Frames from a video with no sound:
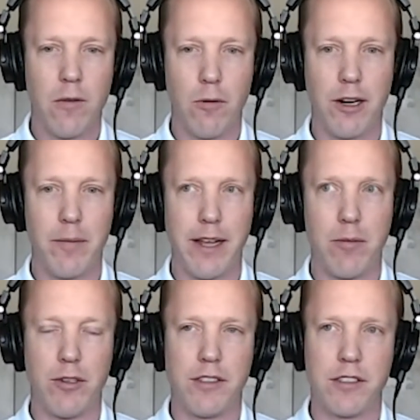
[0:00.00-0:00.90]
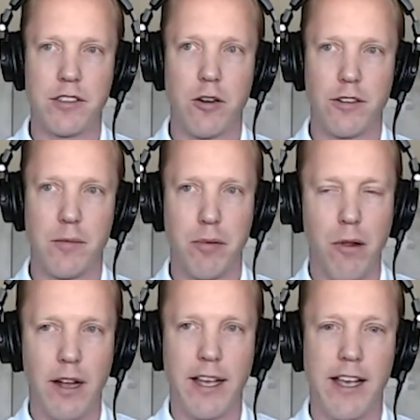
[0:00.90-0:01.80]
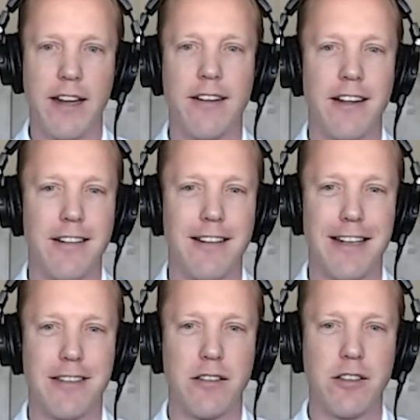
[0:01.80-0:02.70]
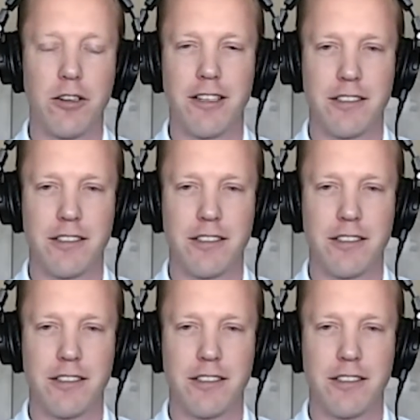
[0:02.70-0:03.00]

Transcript: we're going to be able to just start to plug in, and then you're going to